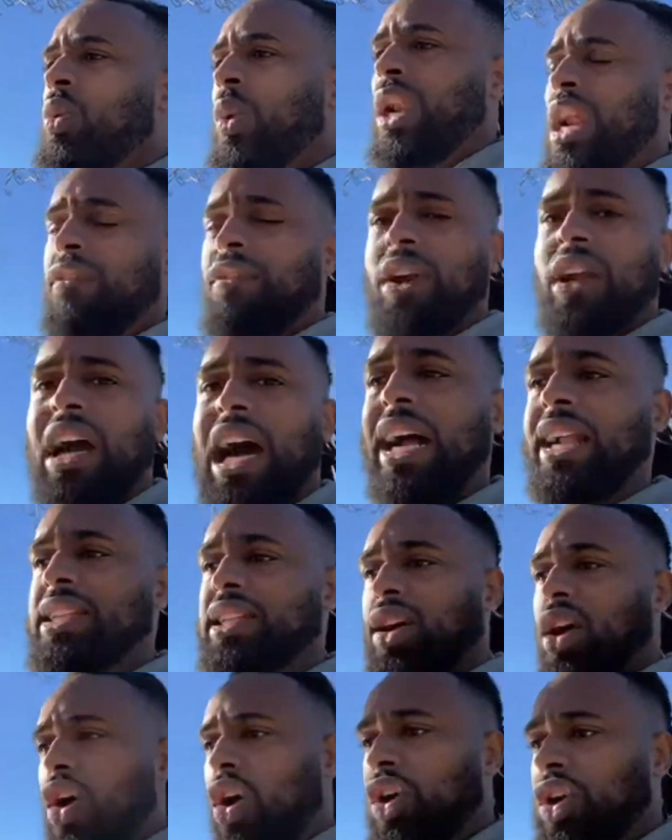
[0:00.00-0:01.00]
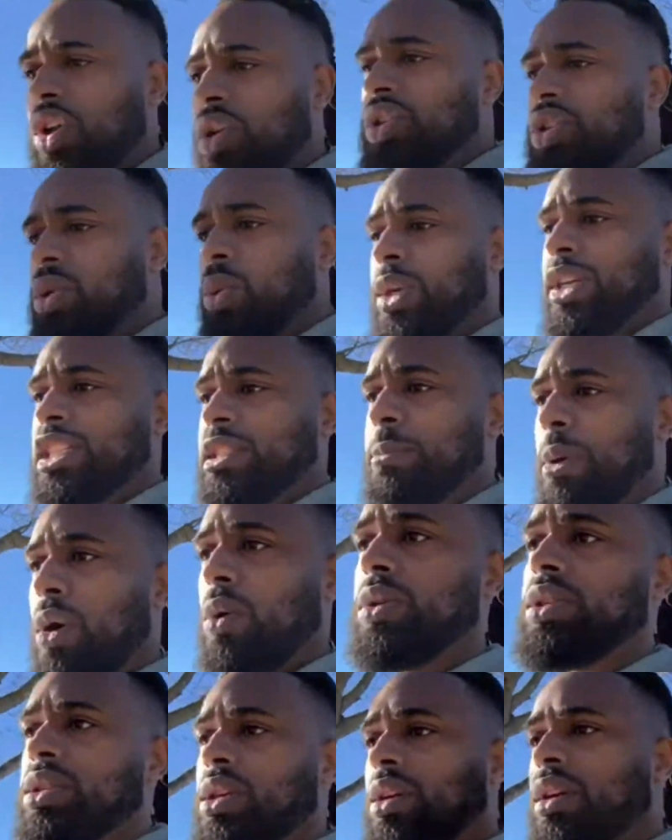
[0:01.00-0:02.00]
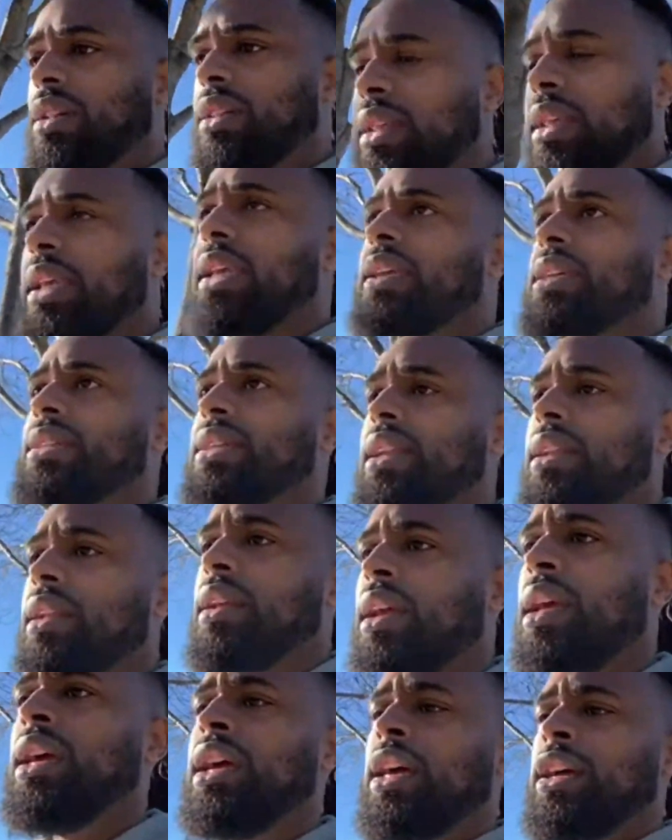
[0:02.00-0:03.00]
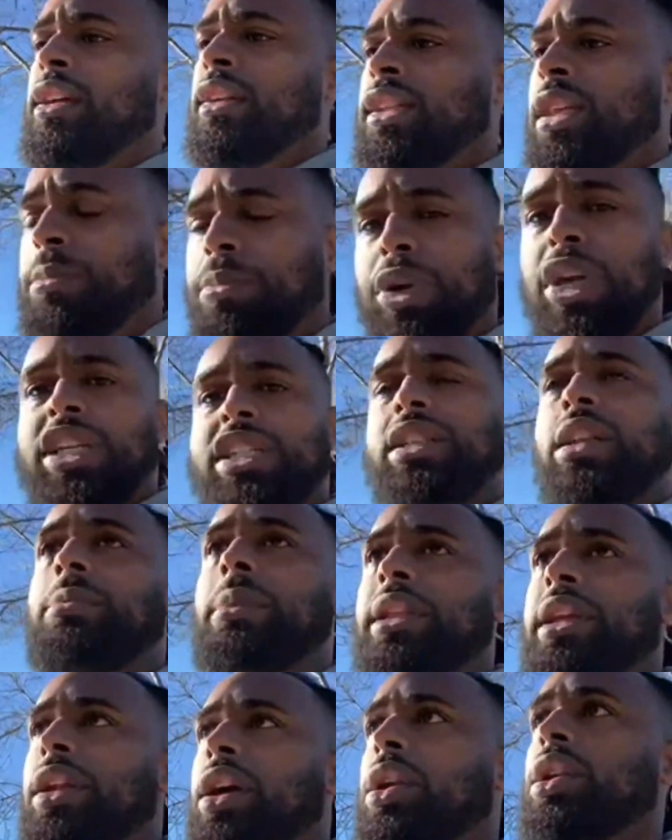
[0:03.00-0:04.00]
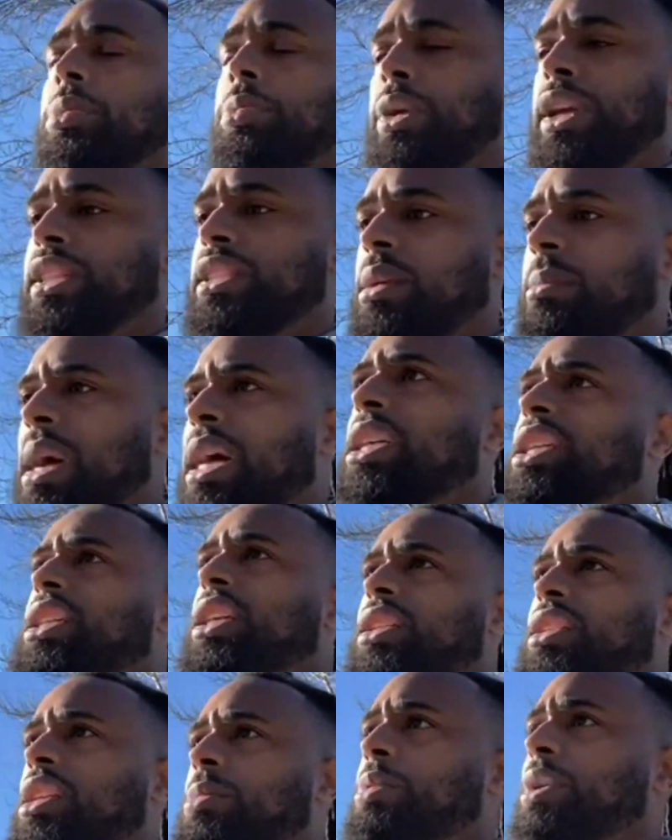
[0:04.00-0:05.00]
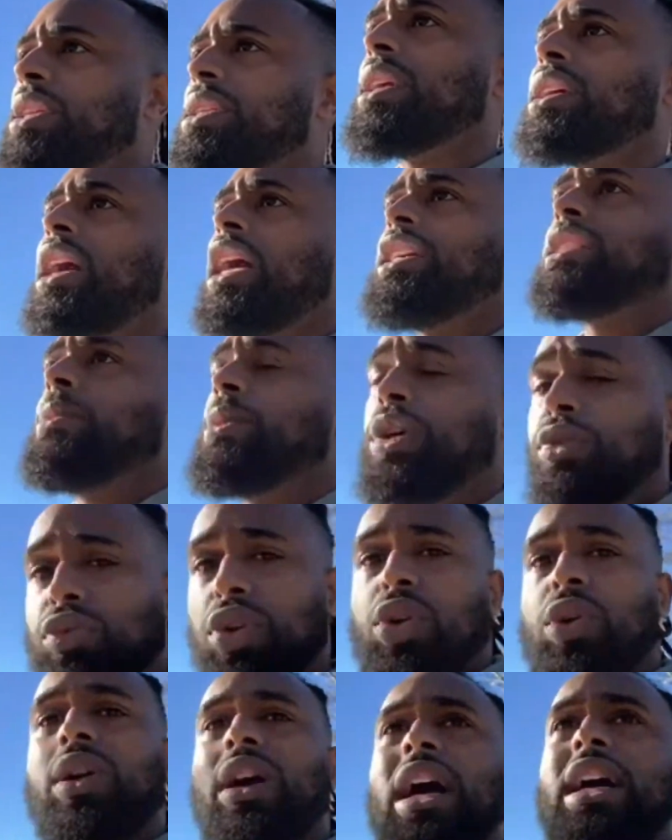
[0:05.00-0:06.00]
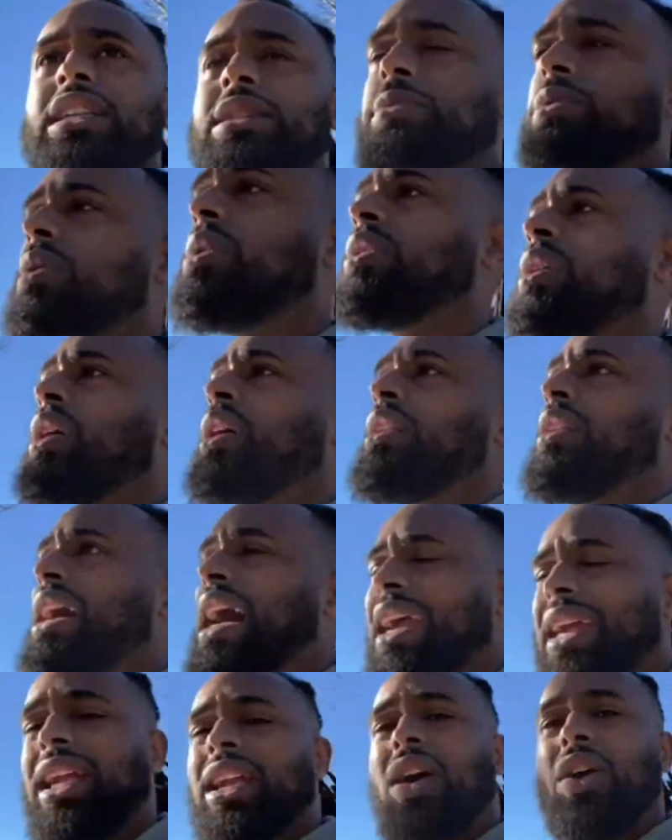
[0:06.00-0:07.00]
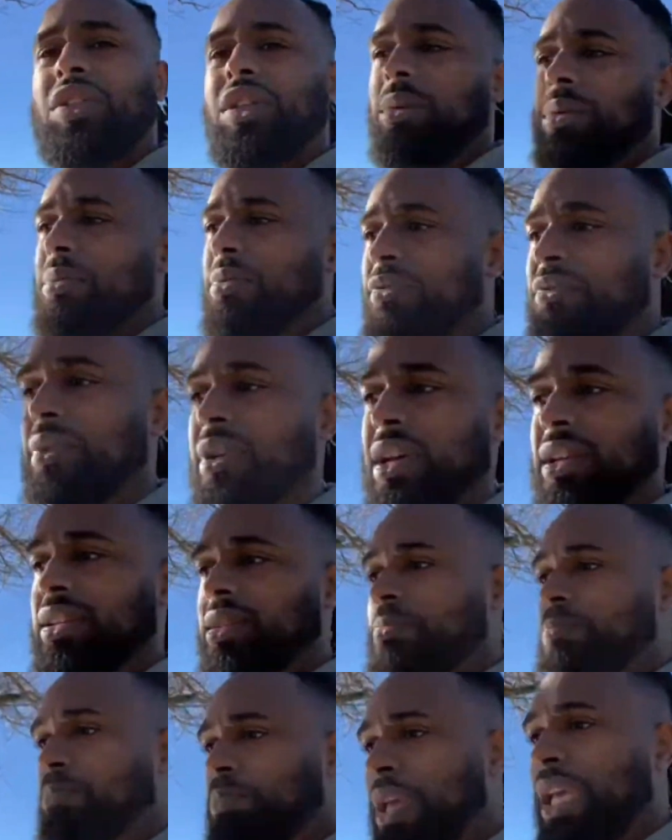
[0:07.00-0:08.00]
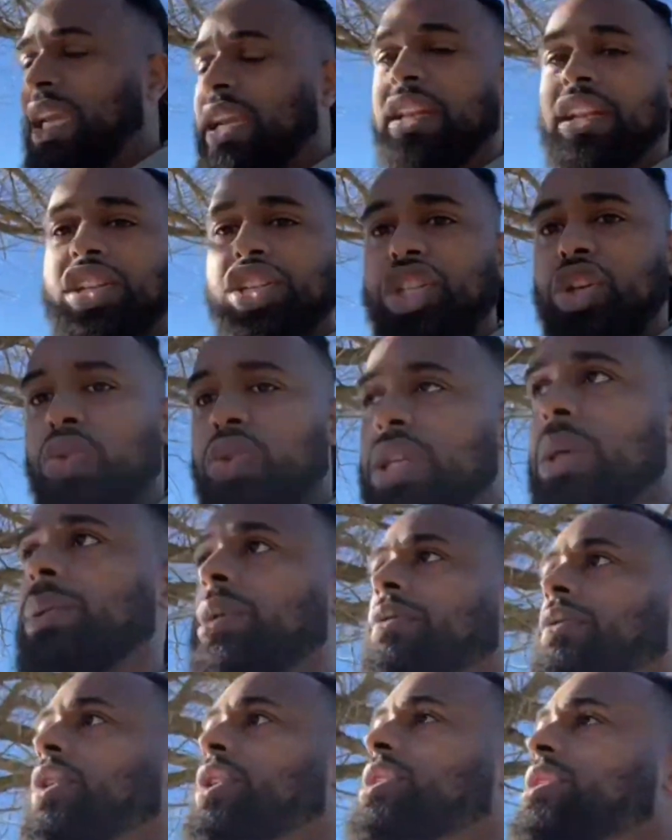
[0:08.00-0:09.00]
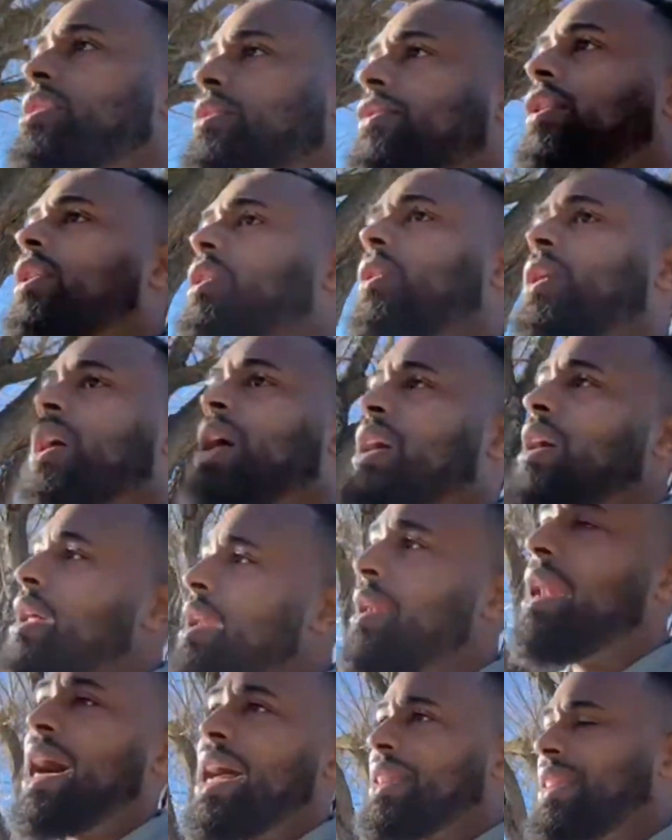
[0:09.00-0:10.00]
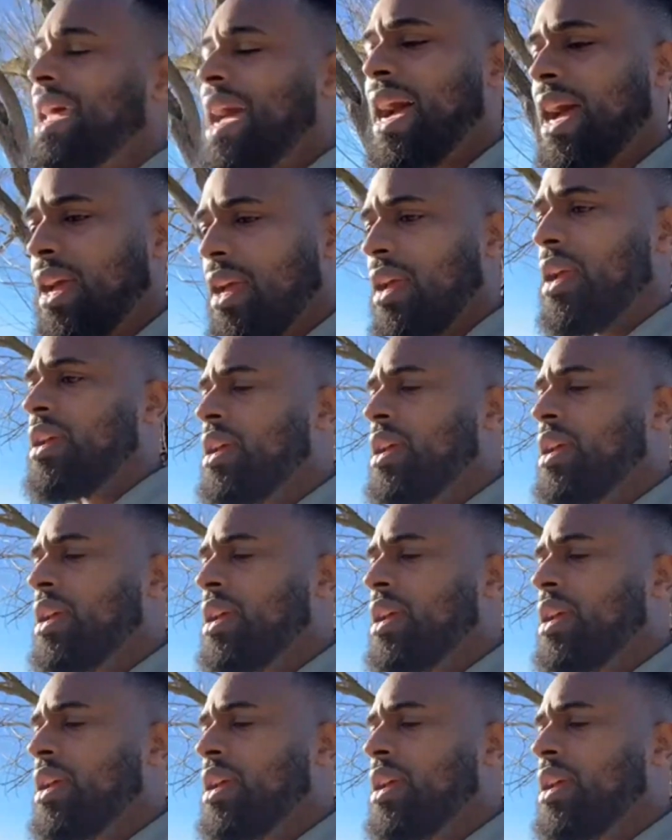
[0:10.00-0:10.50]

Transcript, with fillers: whenever God is calling you to expose certain things and to preach the, you know, to preach the message, to preach the gospel, the real gospel, not, you know, the, the picking and choosing what verses to follow, not that.